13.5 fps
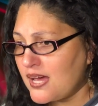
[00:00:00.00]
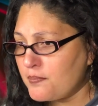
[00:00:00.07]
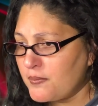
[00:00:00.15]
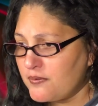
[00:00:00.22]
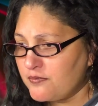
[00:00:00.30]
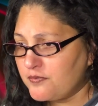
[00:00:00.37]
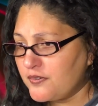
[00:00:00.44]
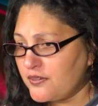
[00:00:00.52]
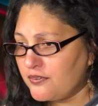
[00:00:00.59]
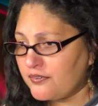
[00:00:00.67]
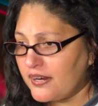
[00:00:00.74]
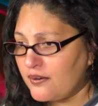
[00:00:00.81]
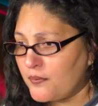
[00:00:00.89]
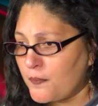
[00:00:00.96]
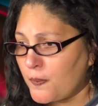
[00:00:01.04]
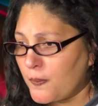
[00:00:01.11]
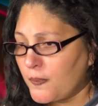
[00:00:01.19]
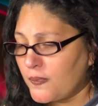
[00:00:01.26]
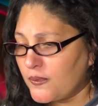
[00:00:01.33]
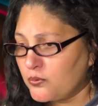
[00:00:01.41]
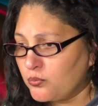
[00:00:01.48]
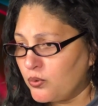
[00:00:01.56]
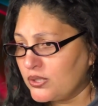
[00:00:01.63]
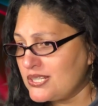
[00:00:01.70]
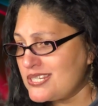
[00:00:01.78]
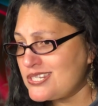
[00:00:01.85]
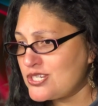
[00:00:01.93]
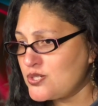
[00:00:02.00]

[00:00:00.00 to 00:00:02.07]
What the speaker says: and figure out what it is you